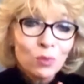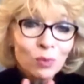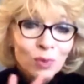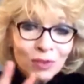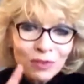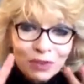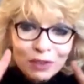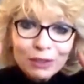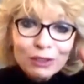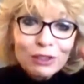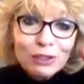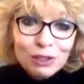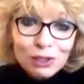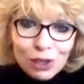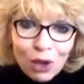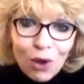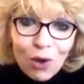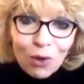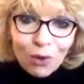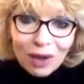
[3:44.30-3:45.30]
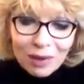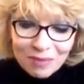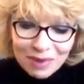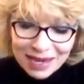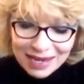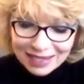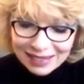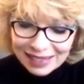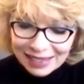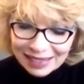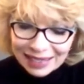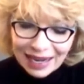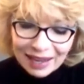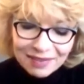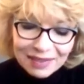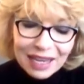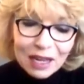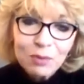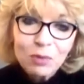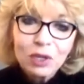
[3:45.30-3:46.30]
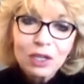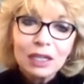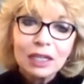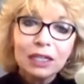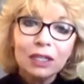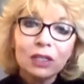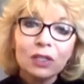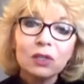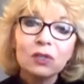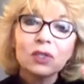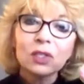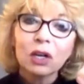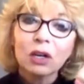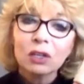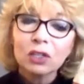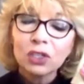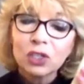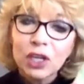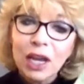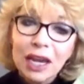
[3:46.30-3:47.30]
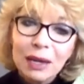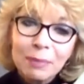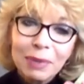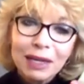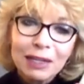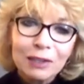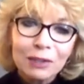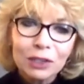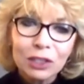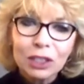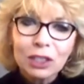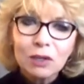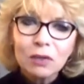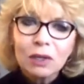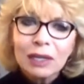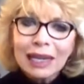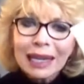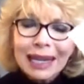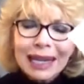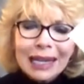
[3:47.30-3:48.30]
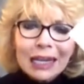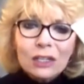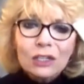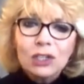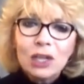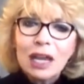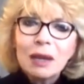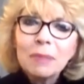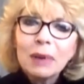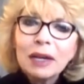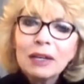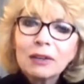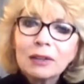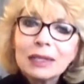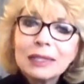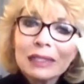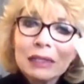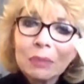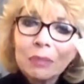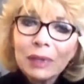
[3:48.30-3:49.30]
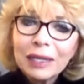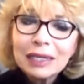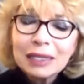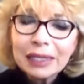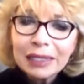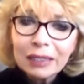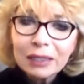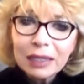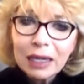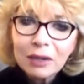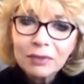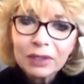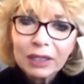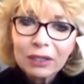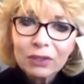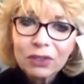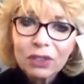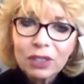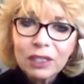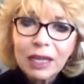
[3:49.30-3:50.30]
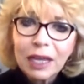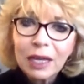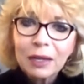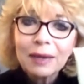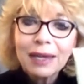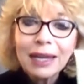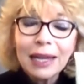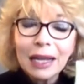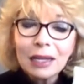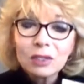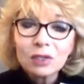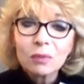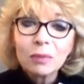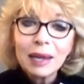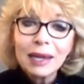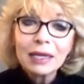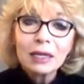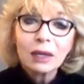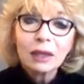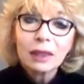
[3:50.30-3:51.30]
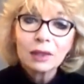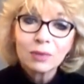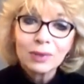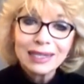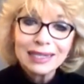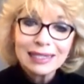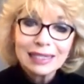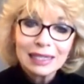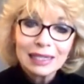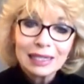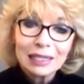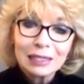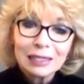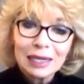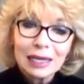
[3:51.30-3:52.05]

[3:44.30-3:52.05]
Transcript: feels so amazing. And then we're going to use our shea butter. You know, shea butter is a big deal out there today. It has omega-3s in it.